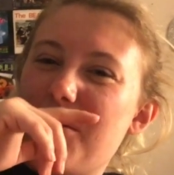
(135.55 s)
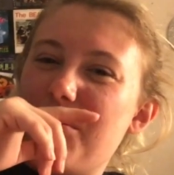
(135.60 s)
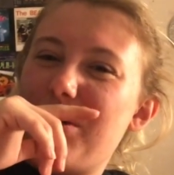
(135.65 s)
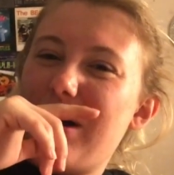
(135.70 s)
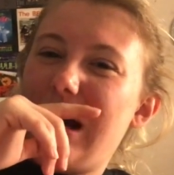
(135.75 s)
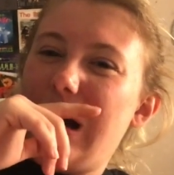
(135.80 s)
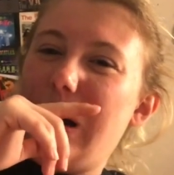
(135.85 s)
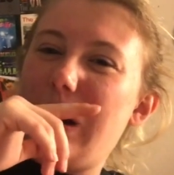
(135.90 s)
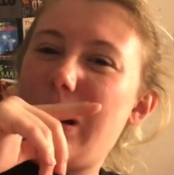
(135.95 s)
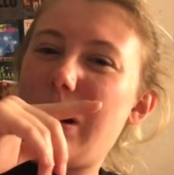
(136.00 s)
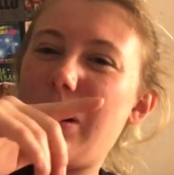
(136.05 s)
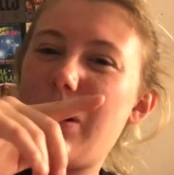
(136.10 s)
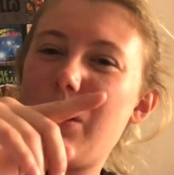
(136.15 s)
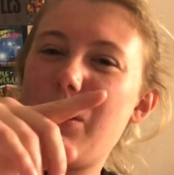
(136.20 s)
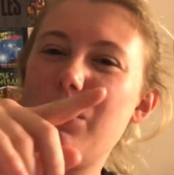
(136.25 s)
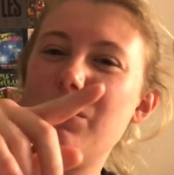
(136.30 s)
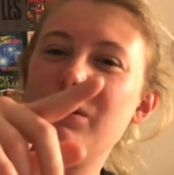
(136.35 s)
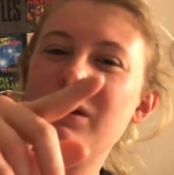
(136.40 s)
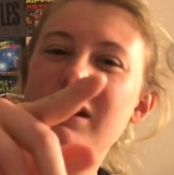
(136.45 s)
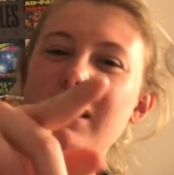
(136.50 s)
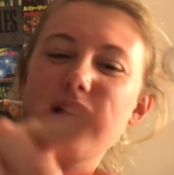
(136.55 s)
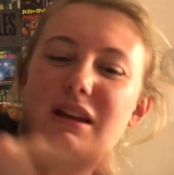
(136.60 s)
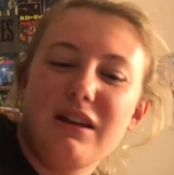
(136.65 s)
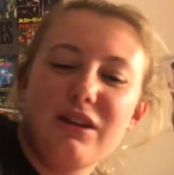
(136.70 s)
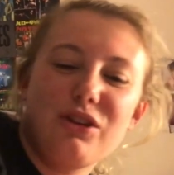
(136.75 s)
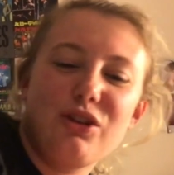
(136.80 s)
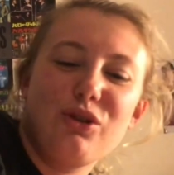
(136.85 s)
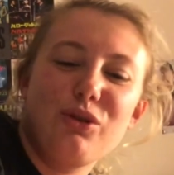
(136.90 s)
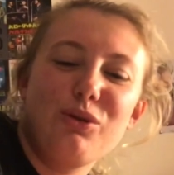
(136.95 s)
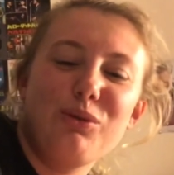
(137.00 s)
but only
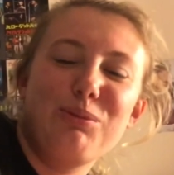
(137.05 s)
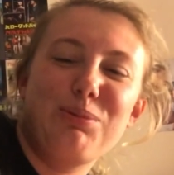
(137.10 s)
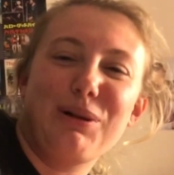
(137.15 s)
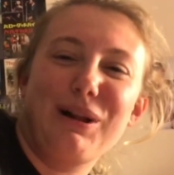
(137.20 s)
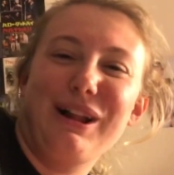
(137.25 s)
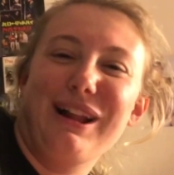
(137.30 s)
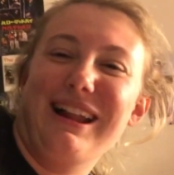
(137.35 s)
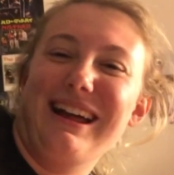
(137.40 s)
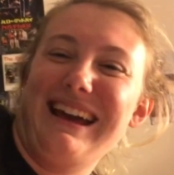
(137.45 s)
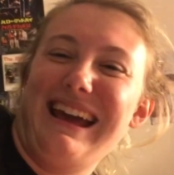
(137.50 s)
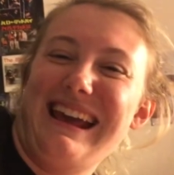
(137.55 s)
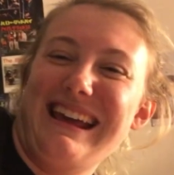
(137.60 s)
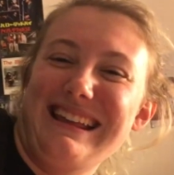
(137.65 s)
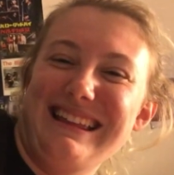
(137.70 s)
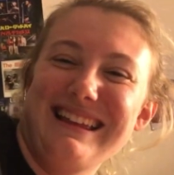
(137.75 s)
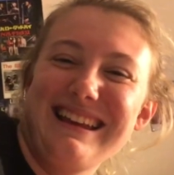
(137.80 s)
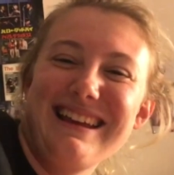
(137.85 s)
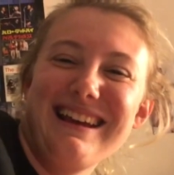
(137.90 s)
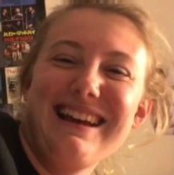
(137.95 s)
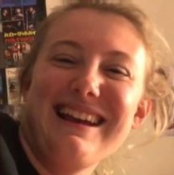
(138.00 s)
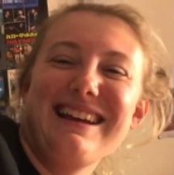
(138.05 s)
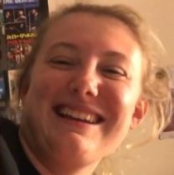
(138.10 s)
you play